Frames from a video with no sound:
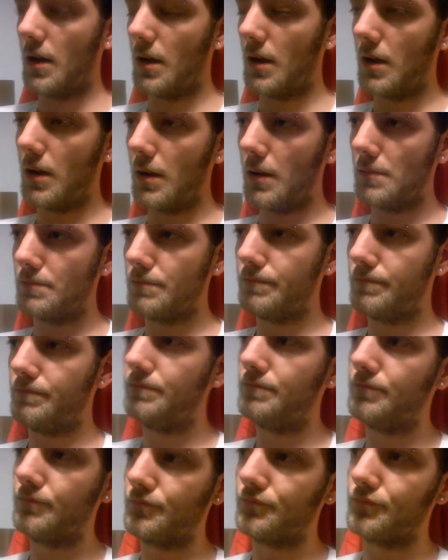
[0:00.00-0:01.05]
Not
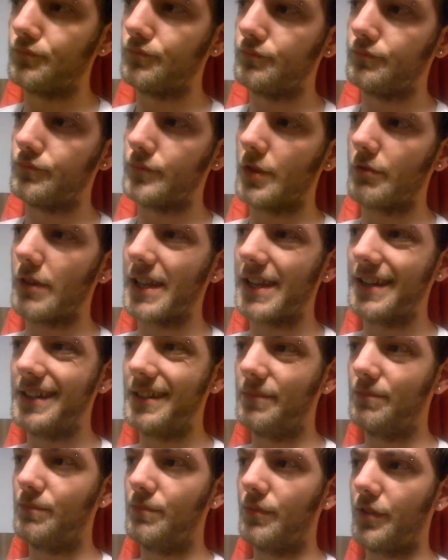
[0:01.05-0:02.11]
really
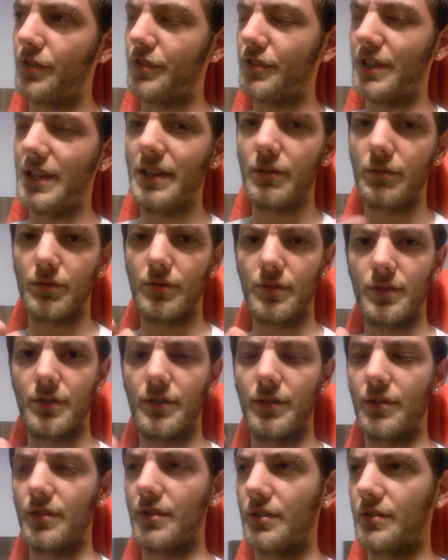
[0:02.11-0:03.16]
any
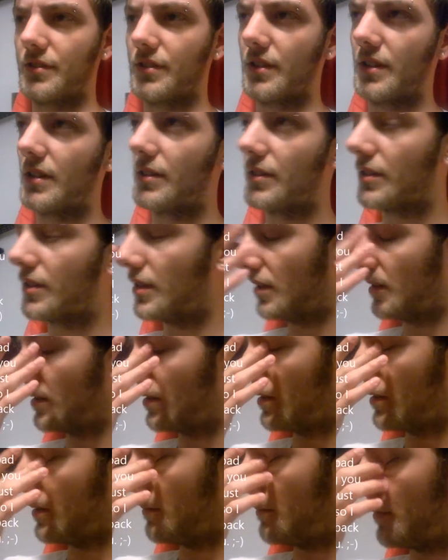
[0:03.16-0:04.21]
secrets as such, I guess.
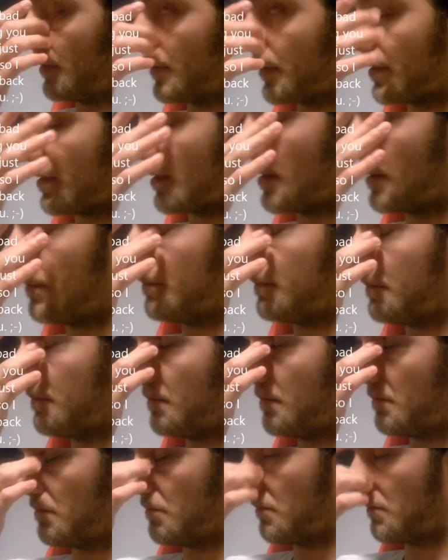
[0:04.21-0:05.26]
But
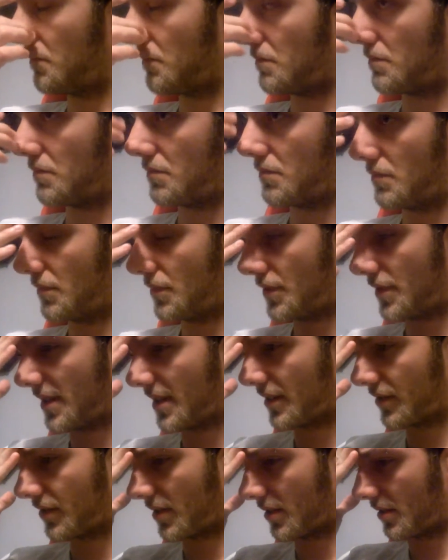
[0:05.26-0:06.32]

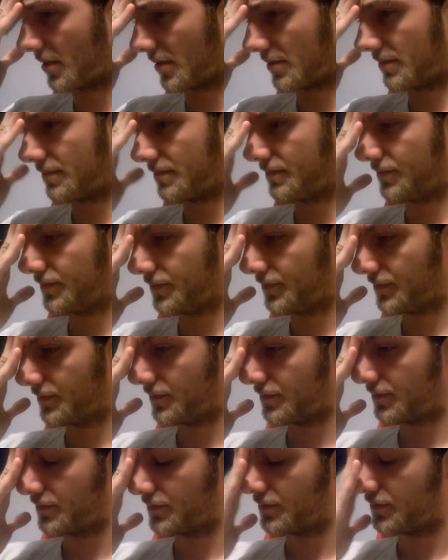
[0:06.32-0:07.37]
things that
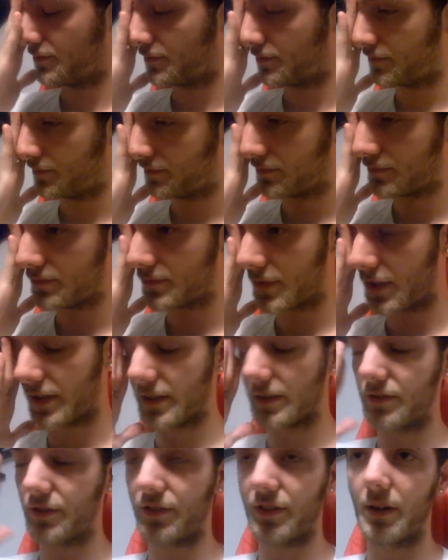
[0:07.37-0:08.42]

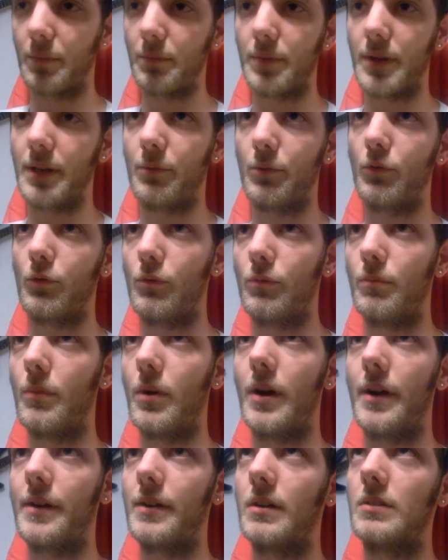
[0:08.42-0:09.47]
like some people
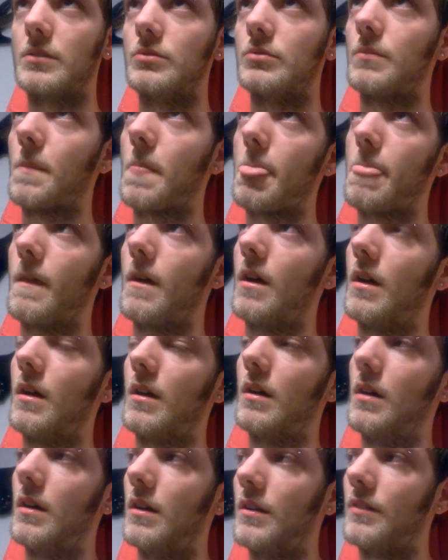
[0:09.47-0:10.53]
might know
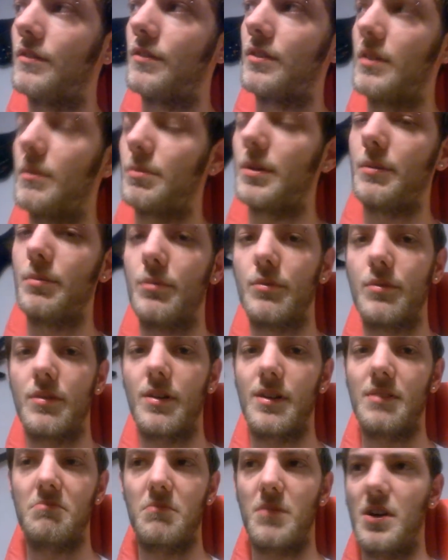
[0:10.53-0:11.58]
and some people
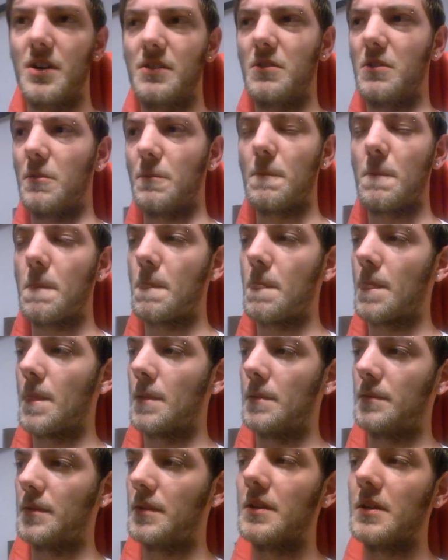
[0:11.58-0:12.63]
might not,
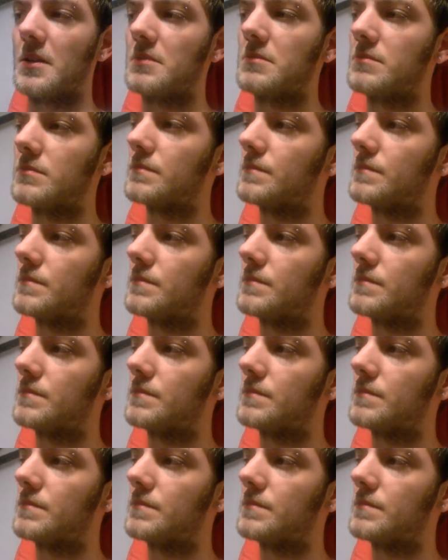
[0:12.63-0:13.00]
you know.